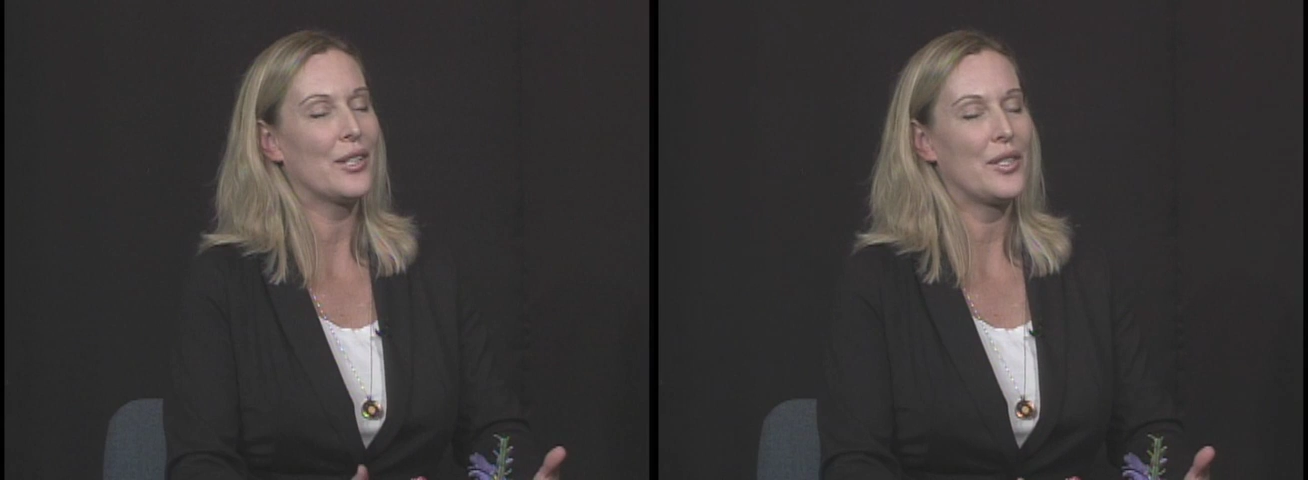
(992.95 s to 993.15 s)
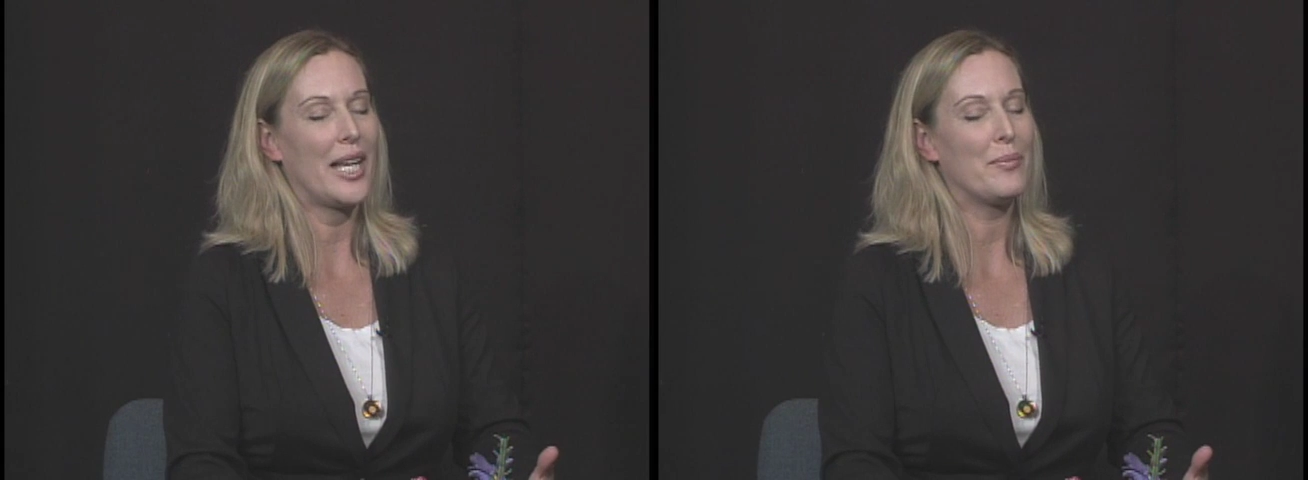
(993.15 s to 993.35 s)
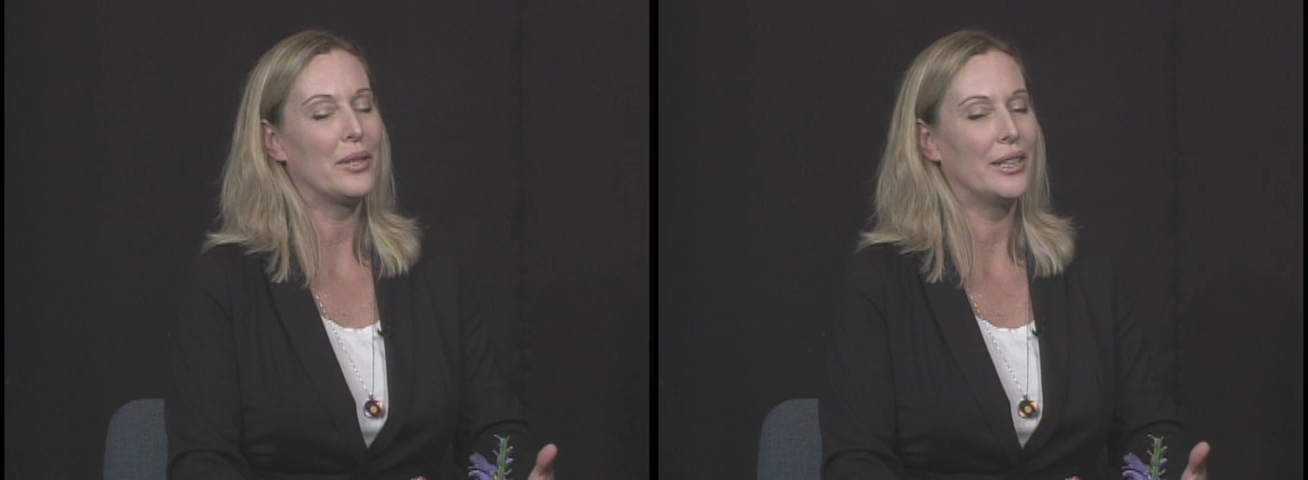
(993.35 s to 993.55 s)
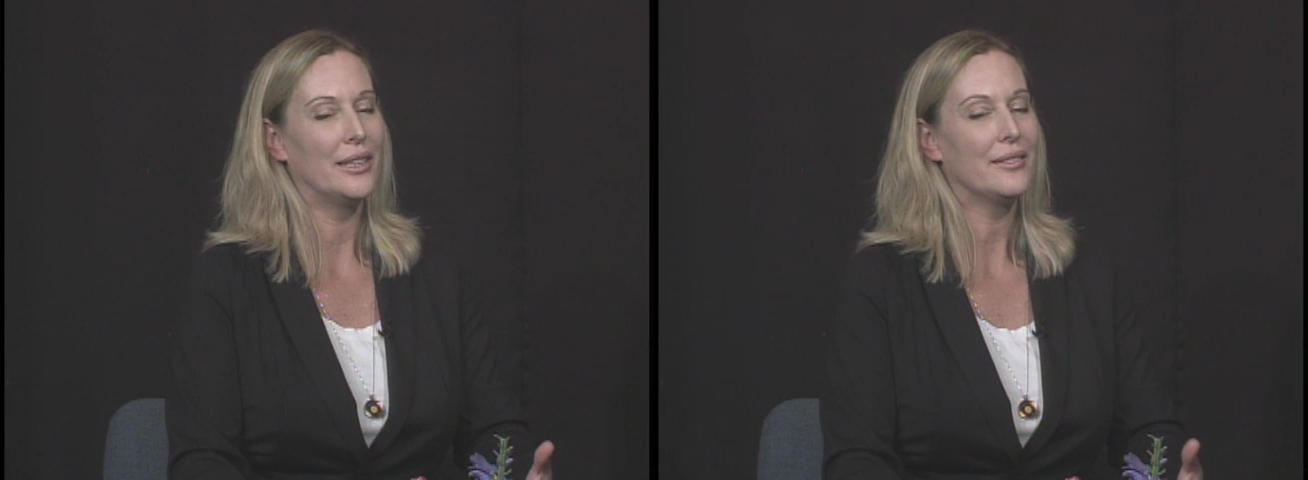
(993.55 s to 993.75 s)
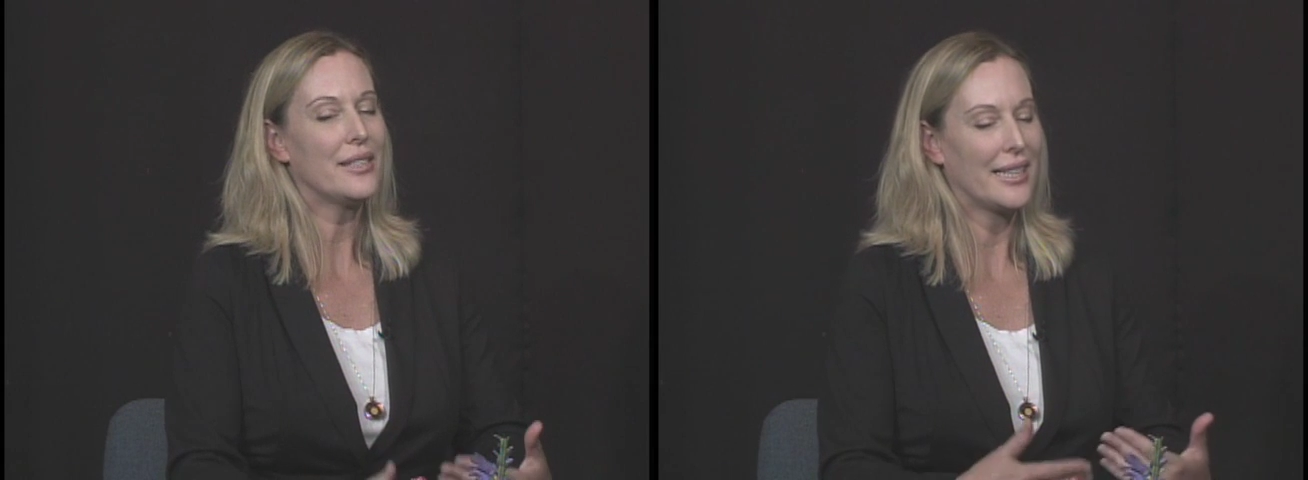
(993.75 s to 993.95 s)

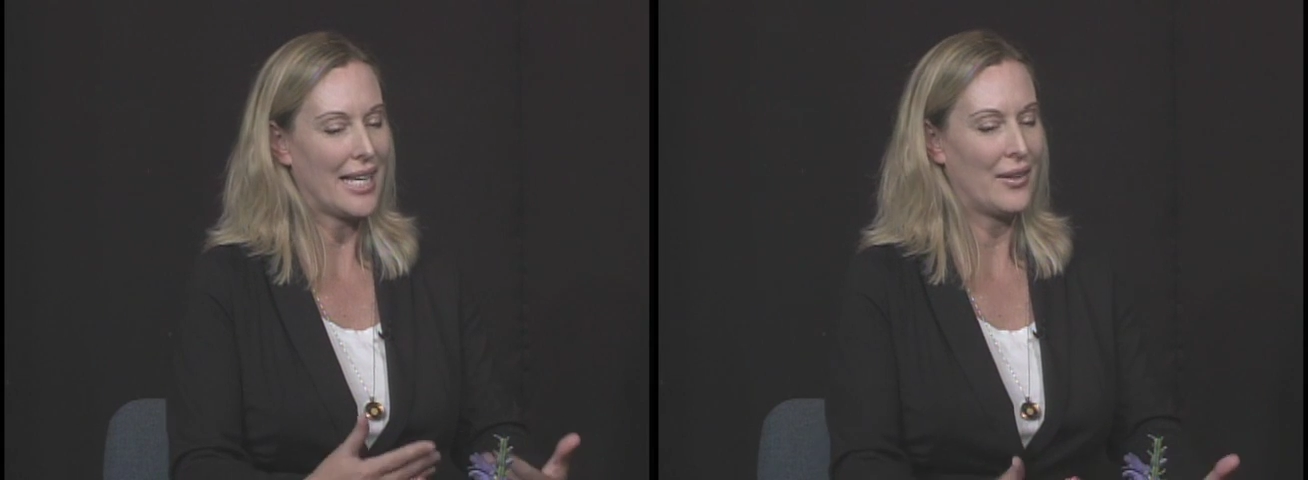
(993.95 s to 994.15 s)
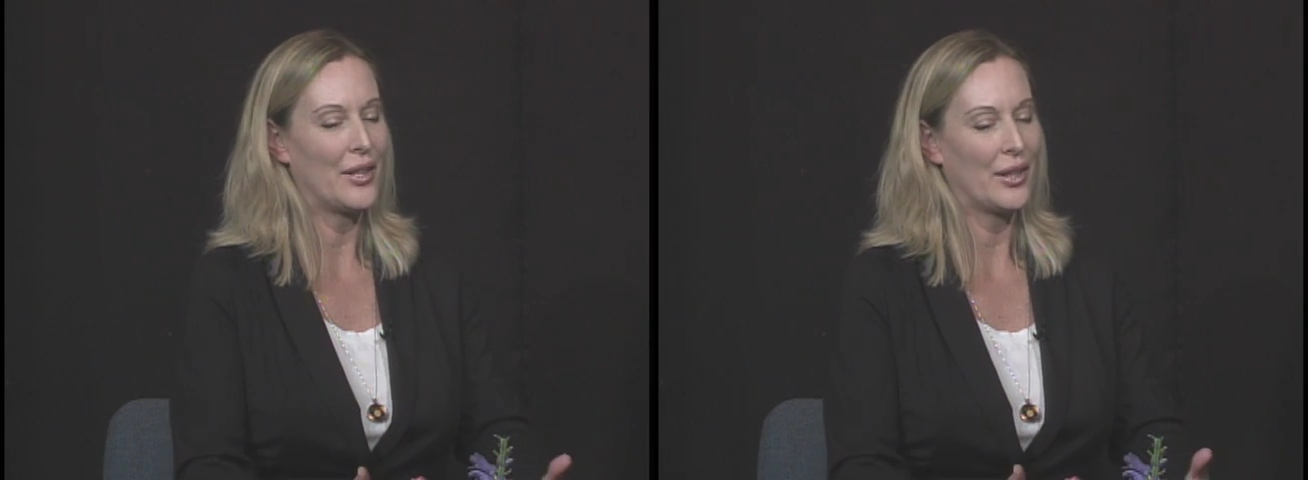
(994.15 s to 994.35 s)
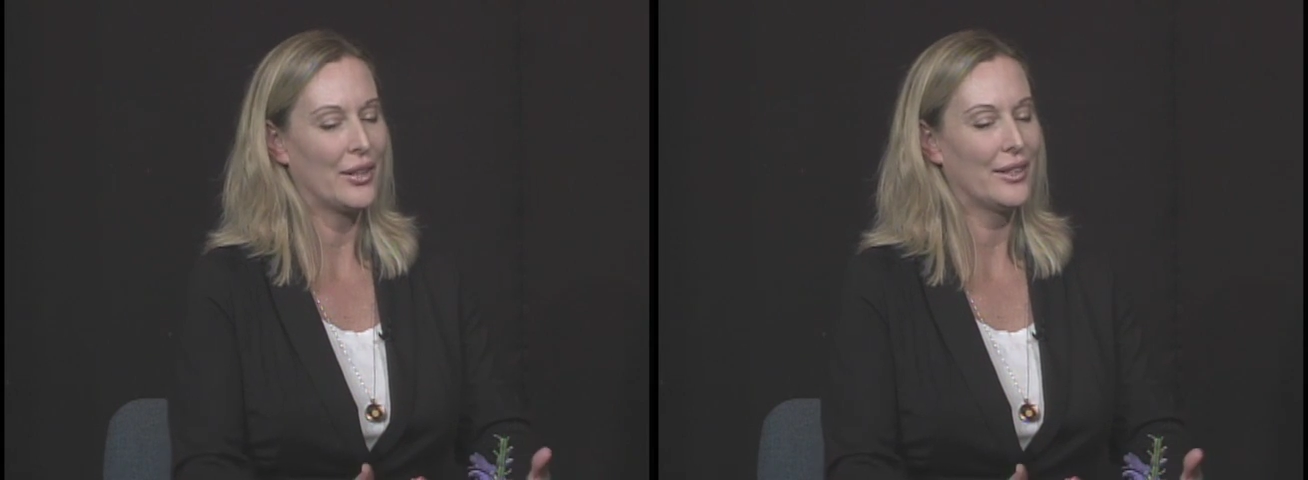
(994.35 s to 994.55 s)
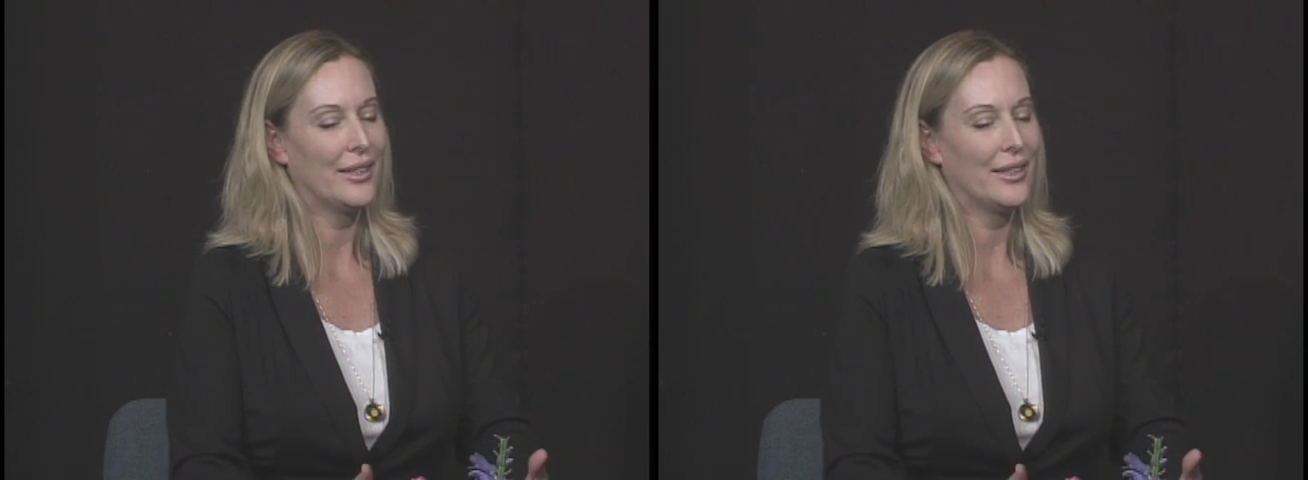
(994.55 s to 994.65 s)
table together